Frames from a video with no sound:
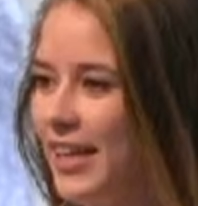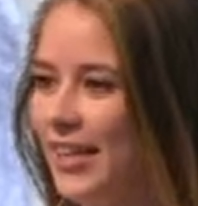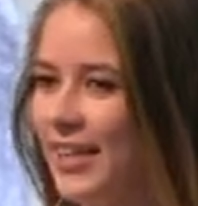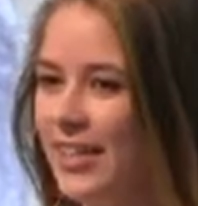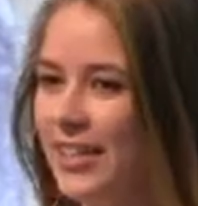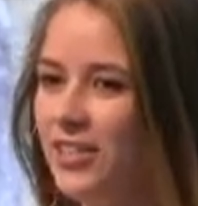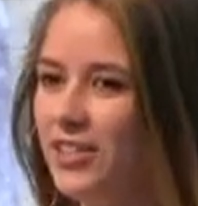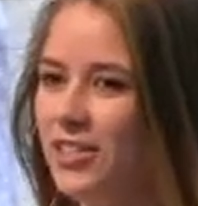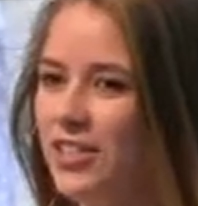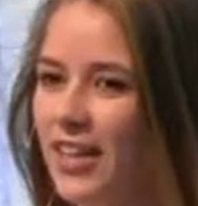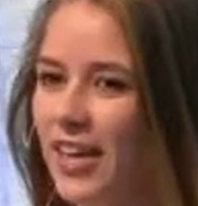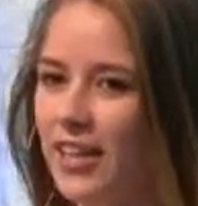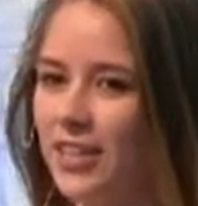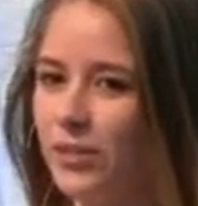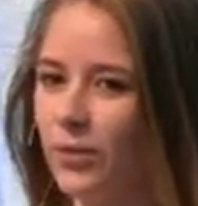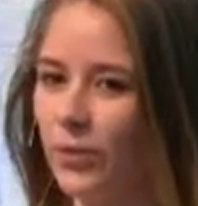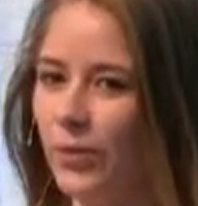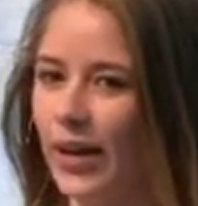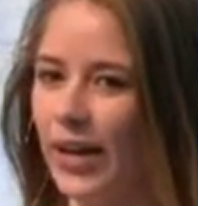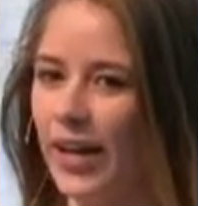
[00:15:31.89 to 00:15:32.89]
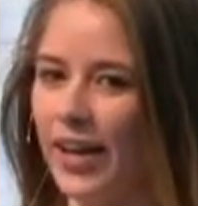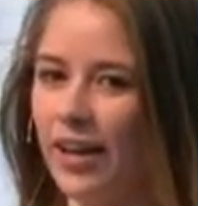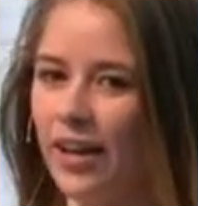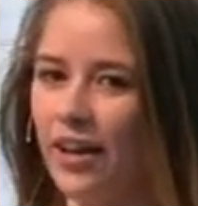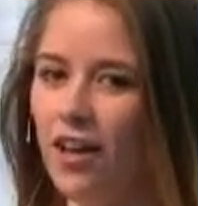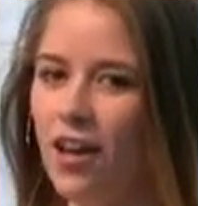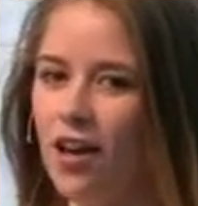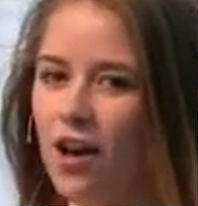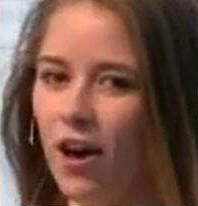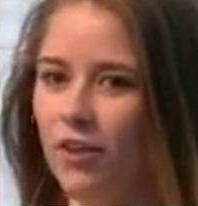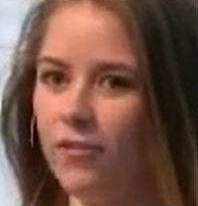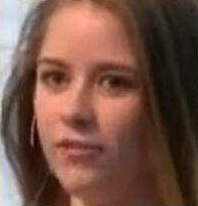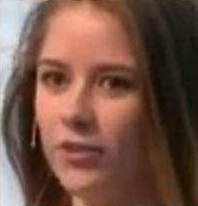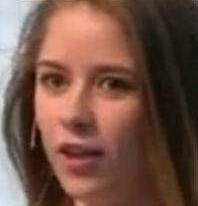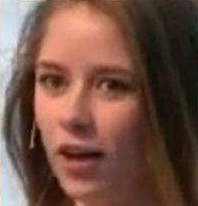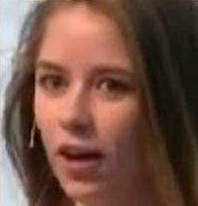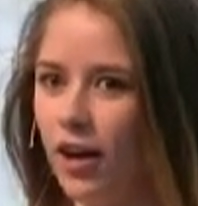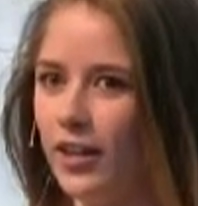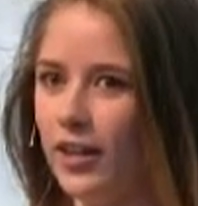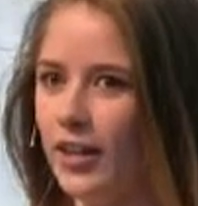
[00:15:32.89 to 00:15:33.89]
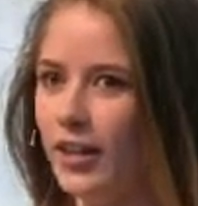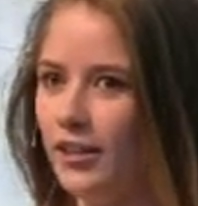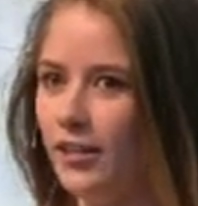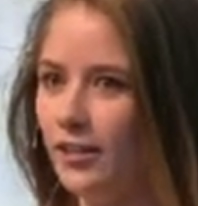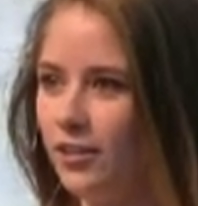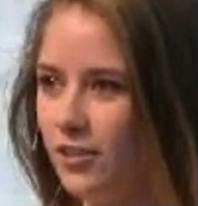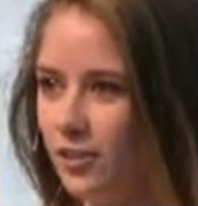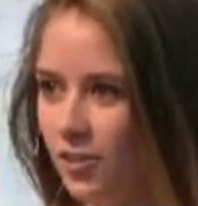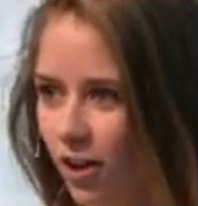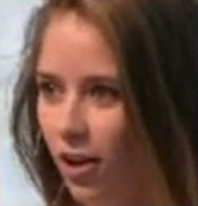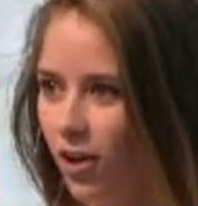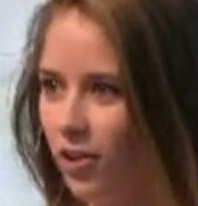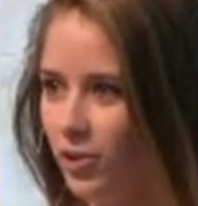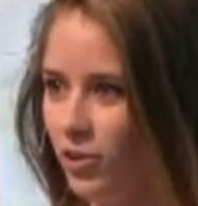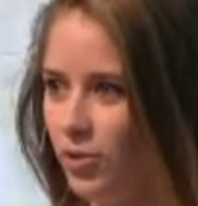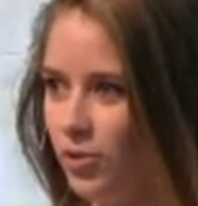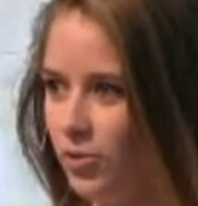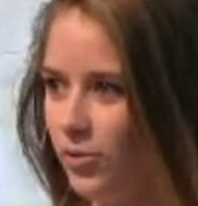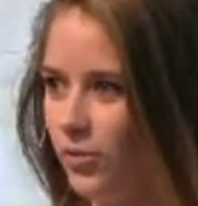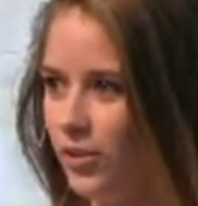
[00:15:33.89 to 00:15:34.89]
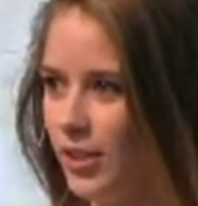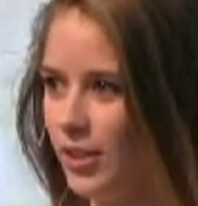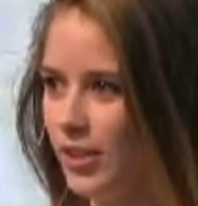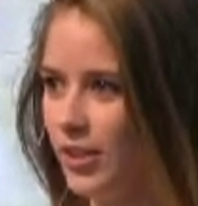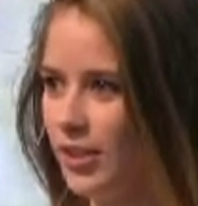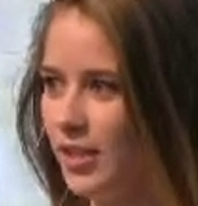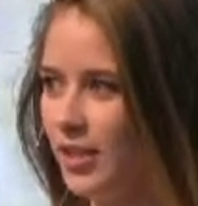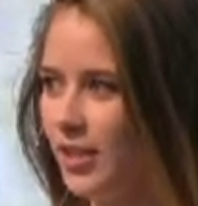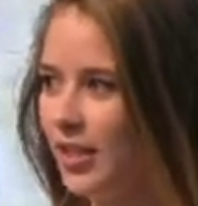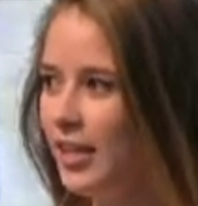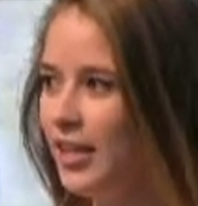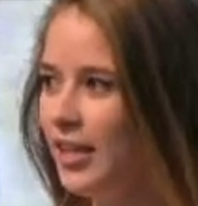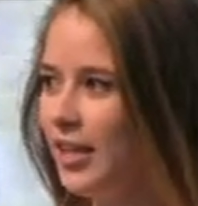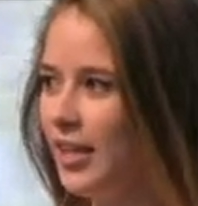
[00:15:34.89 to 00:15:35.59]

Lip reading: And he just has a way of talking to college students.